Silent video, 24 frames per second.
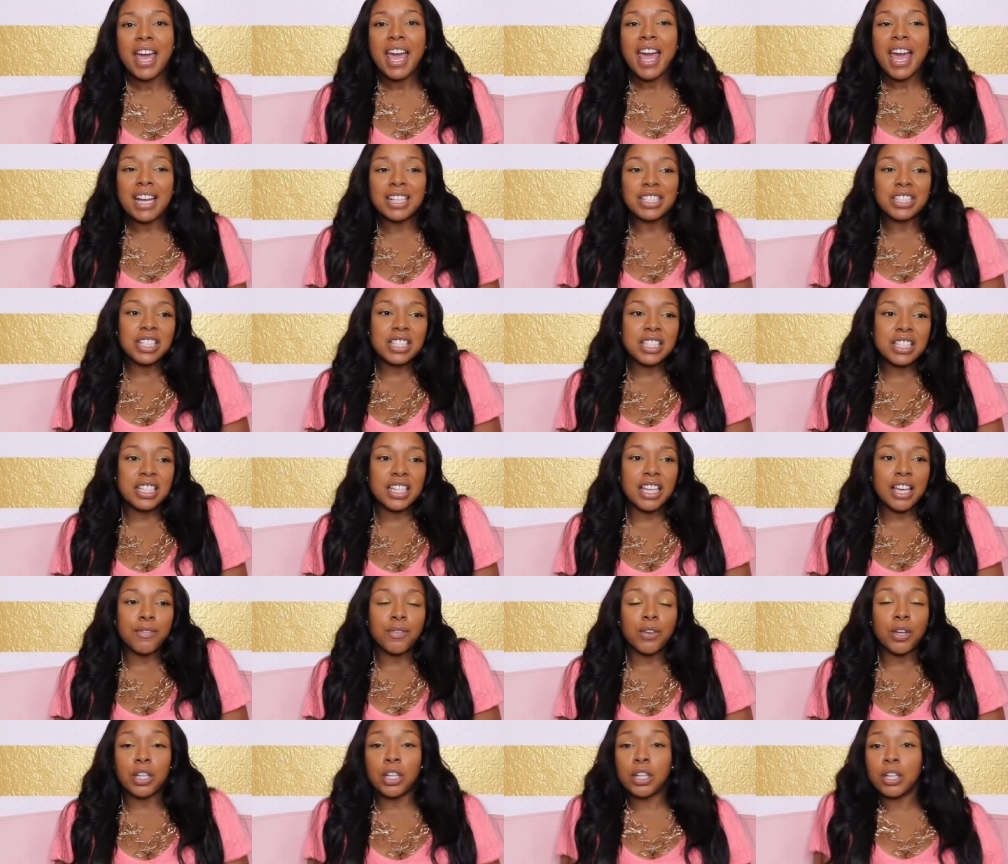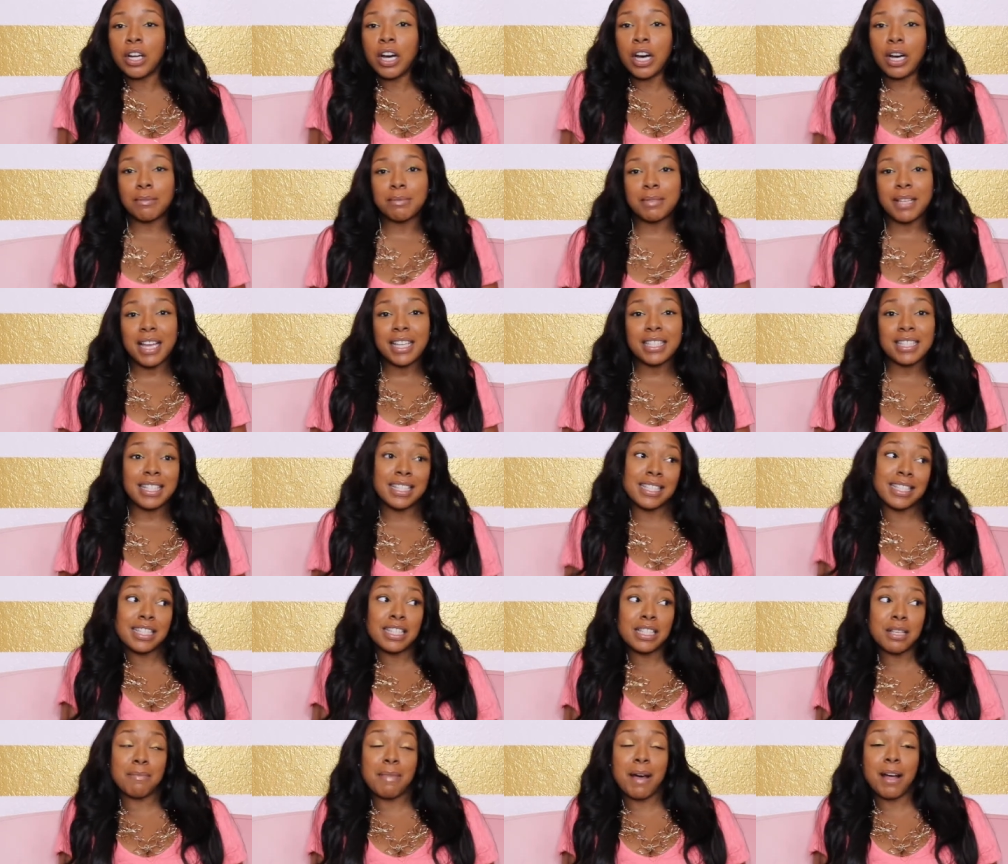And just to give you a little update, since
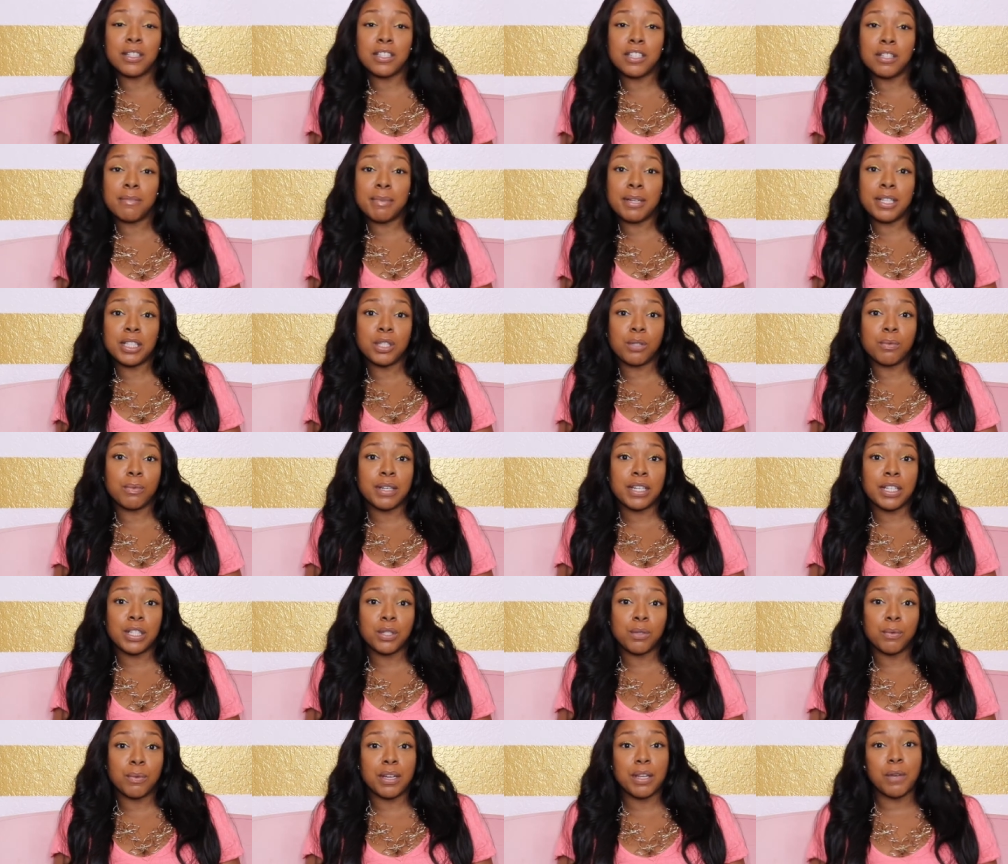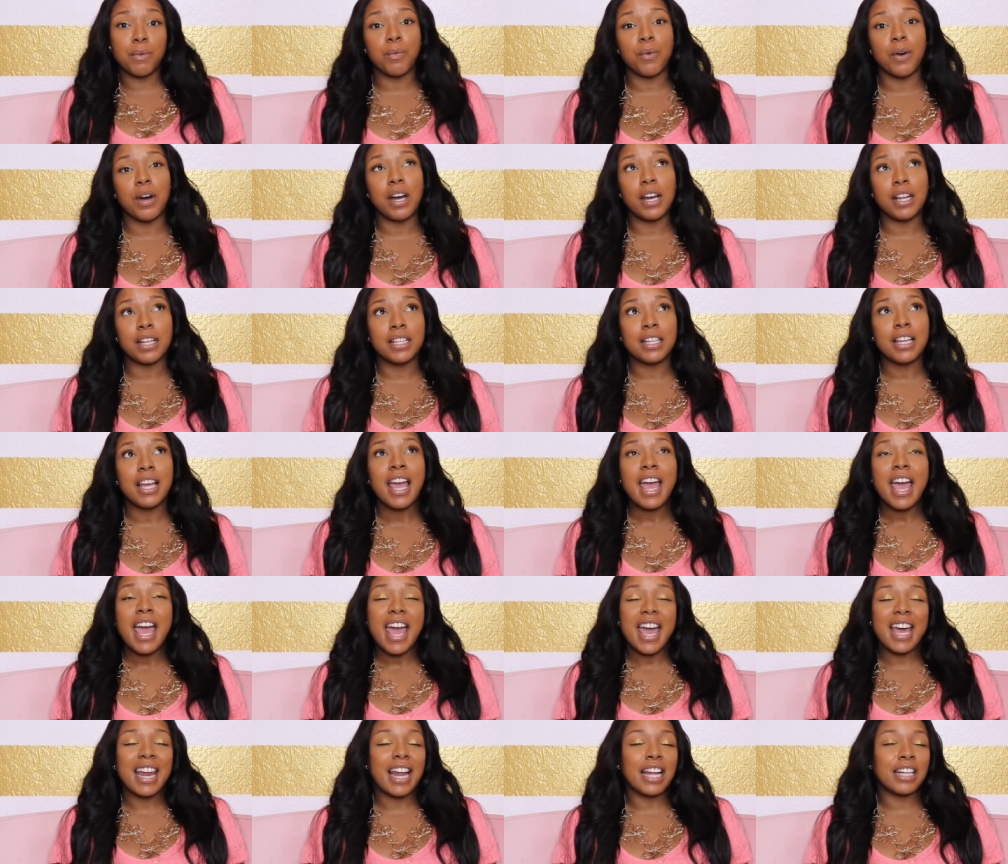it's about to be twenty twenty-one
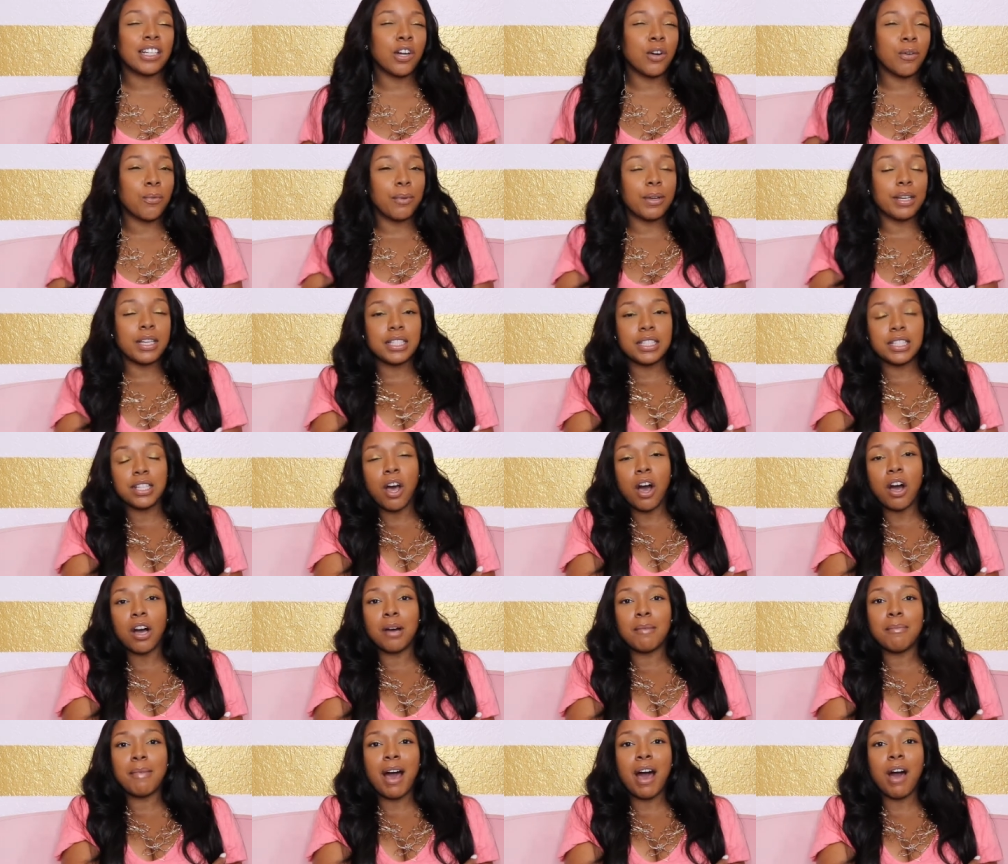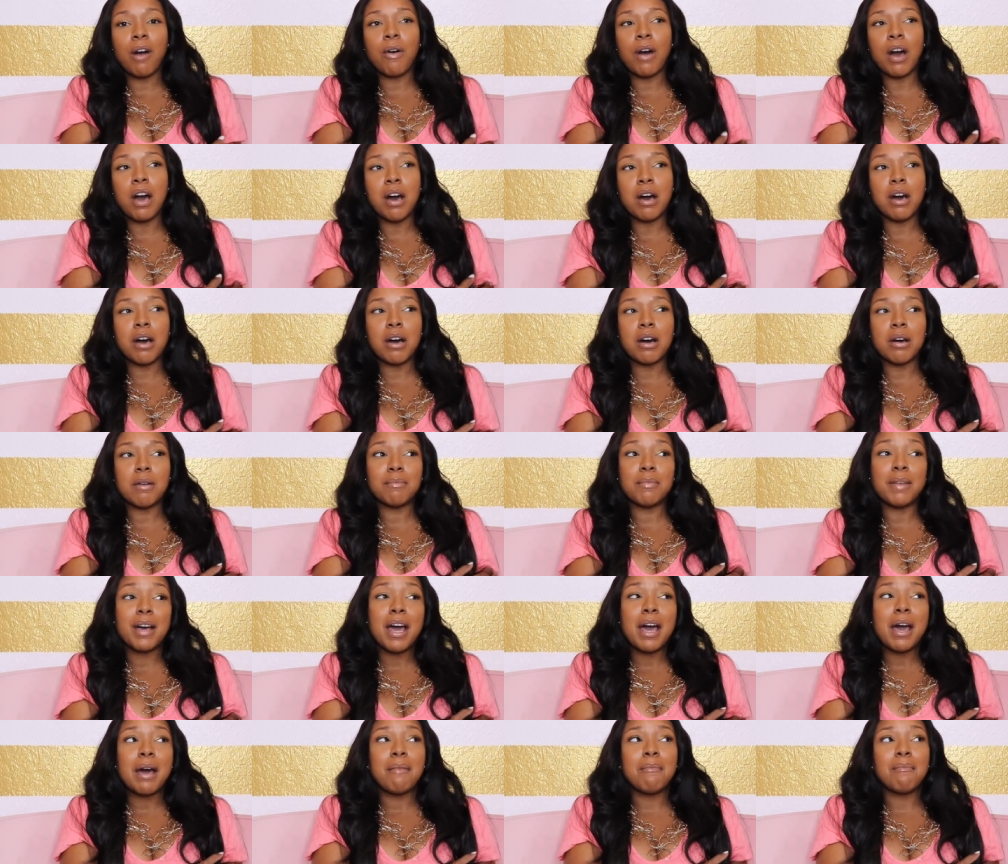and I don't really talk about um,
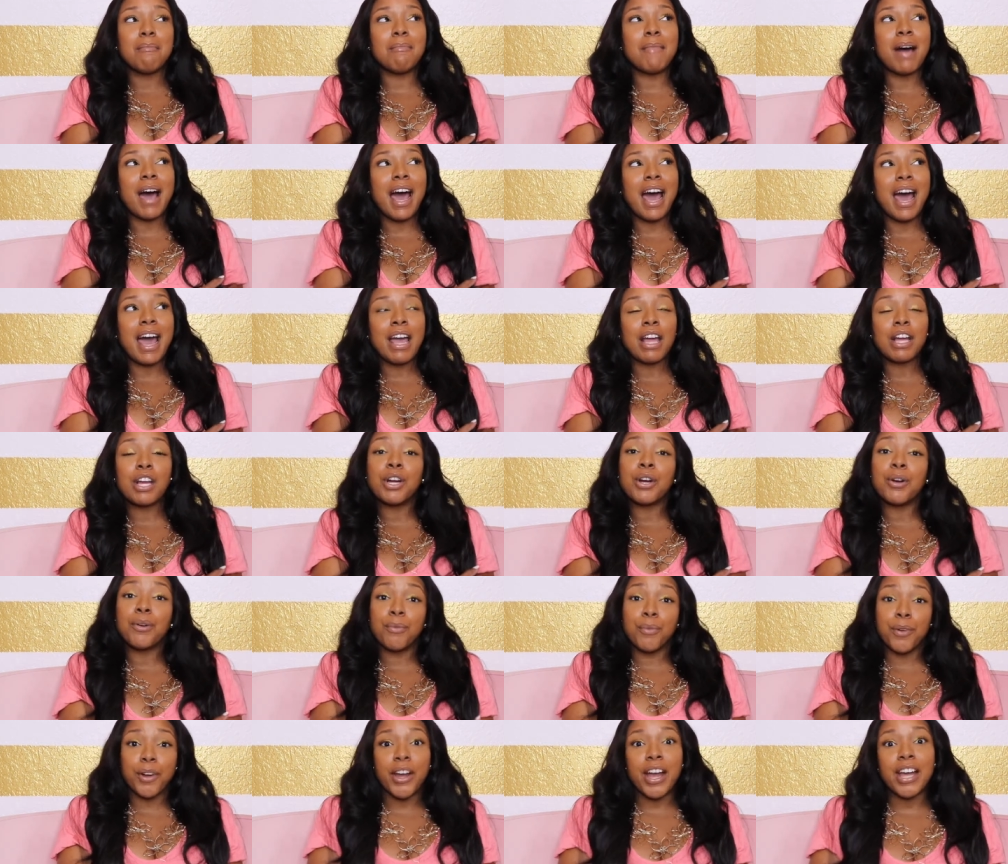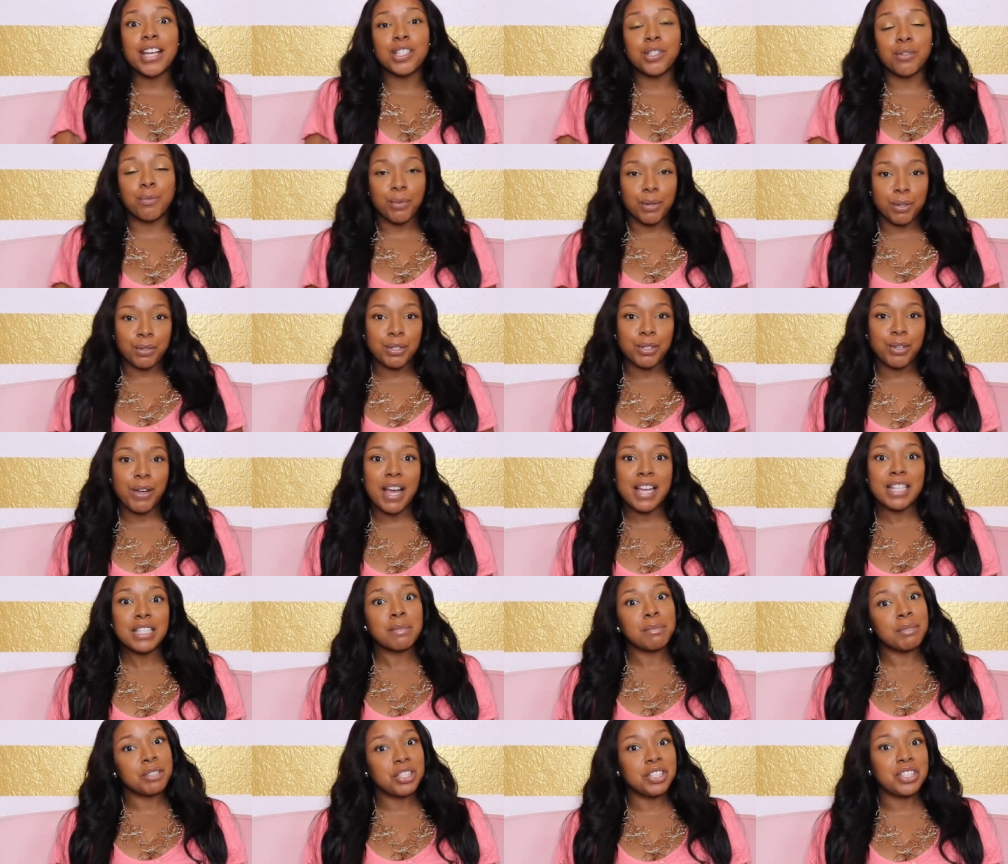my career as a realtor
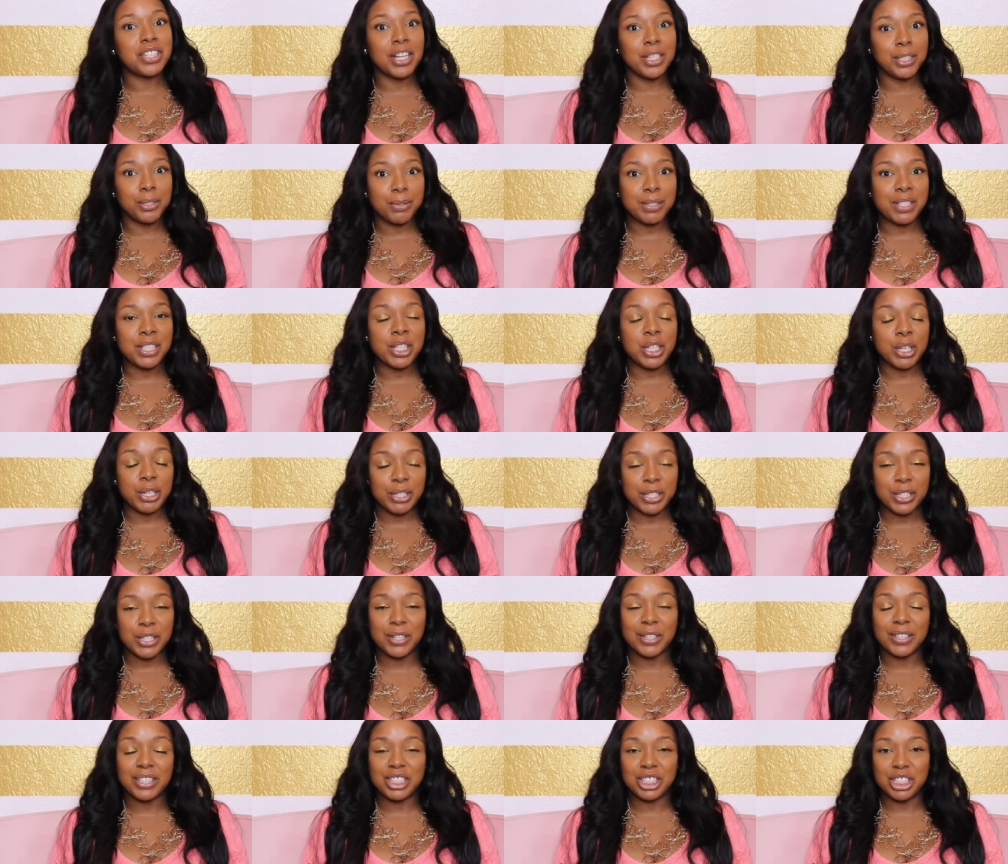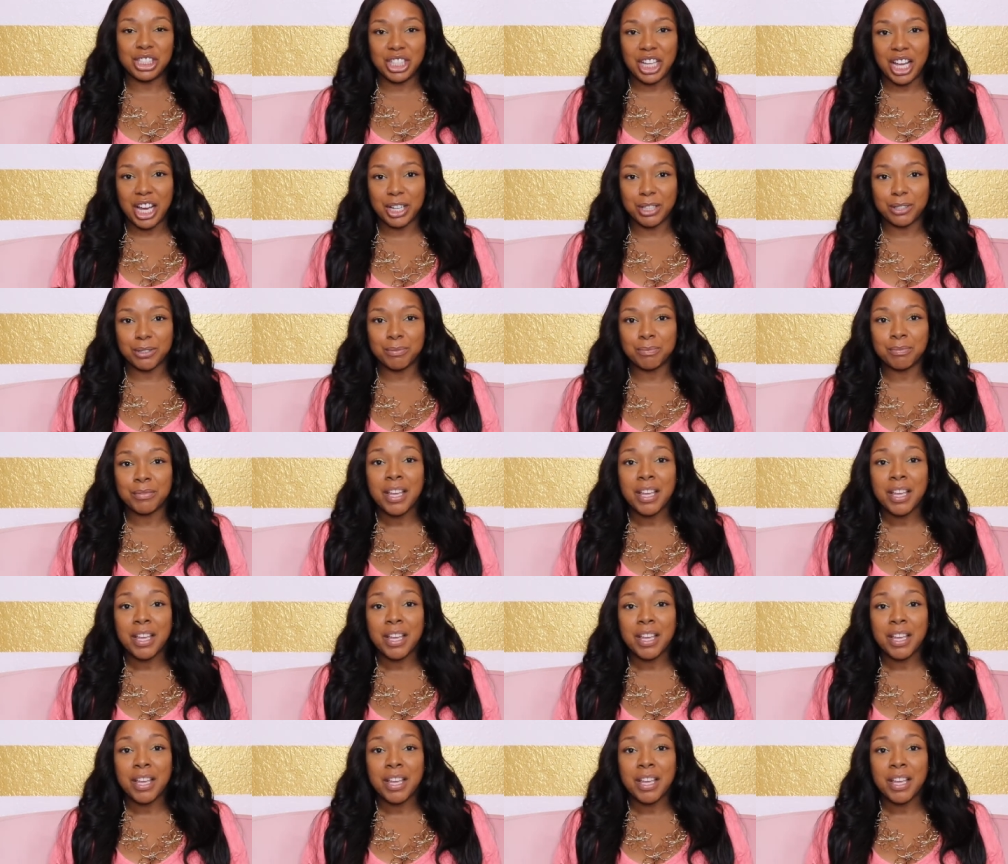as much as I do as nursing on this channel.